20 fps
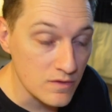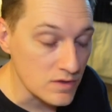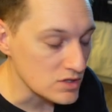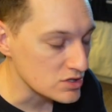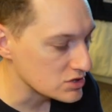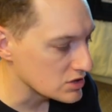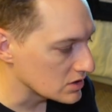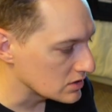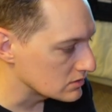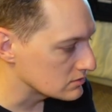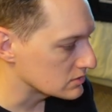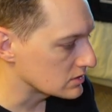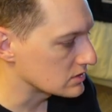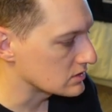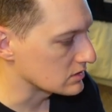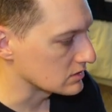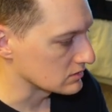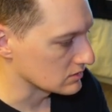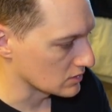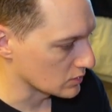for the show, you
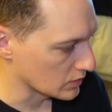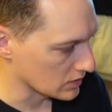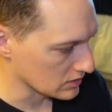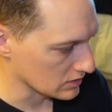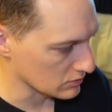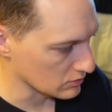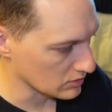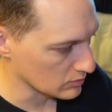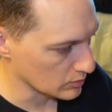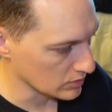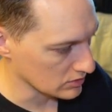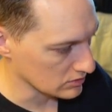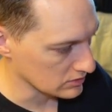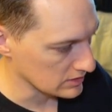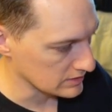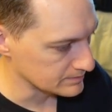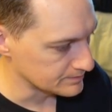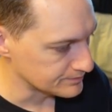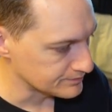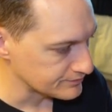can quickly rebuild
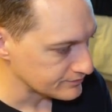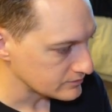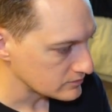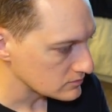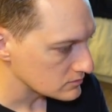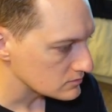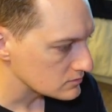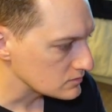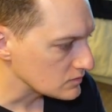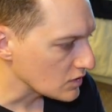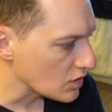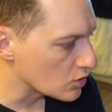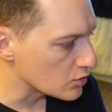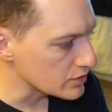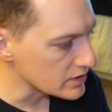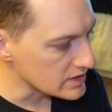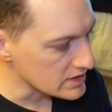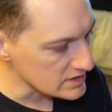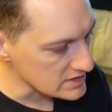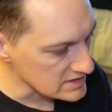it. Or
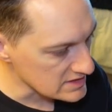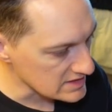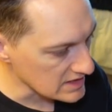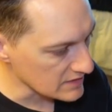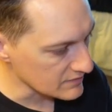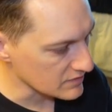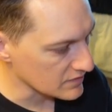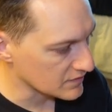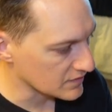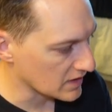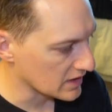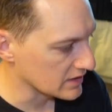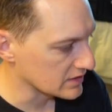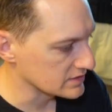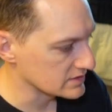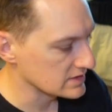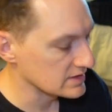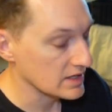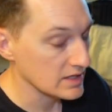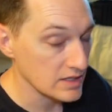you can just save the
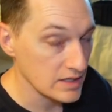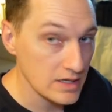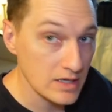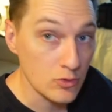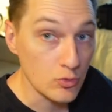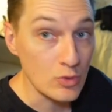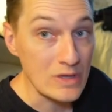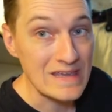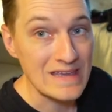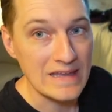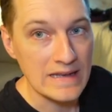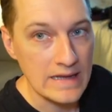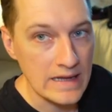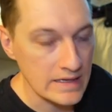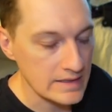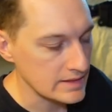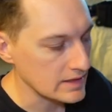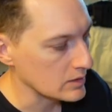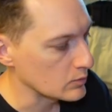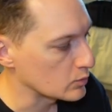files and then you can
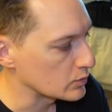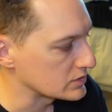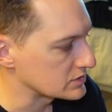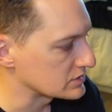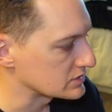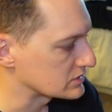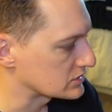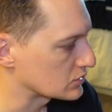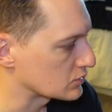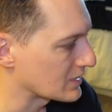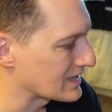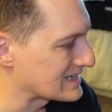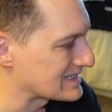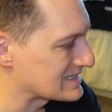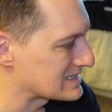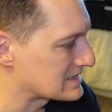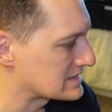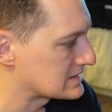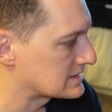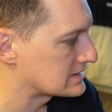reconnect them, which is
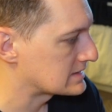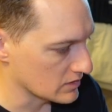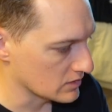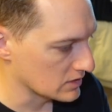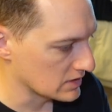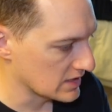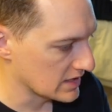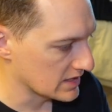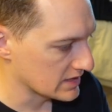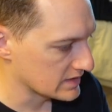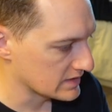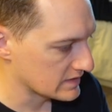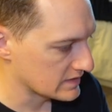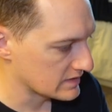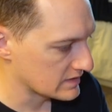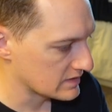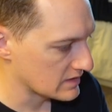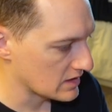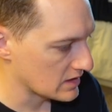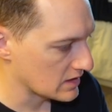great. So
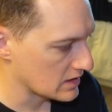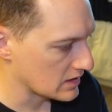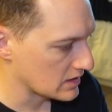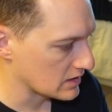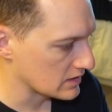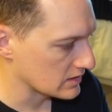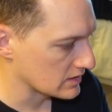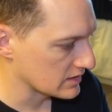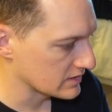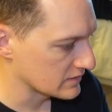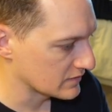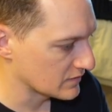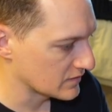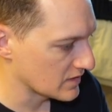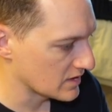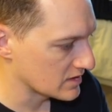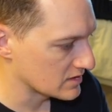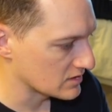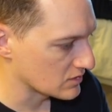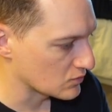let's
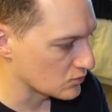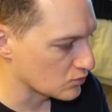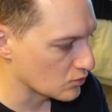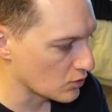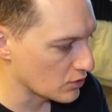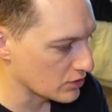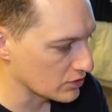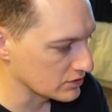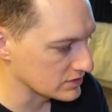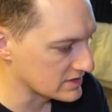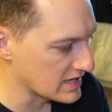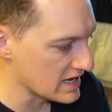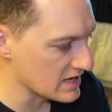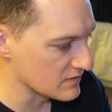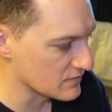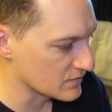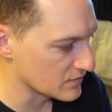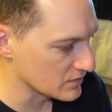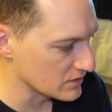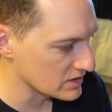find a
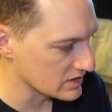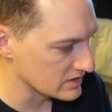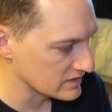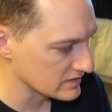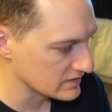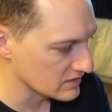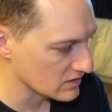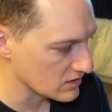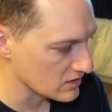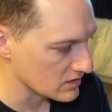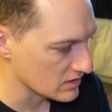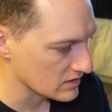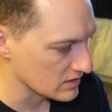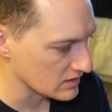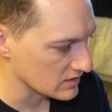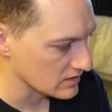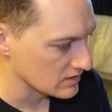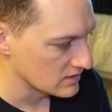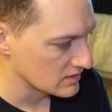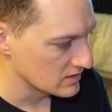royalty-free
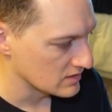song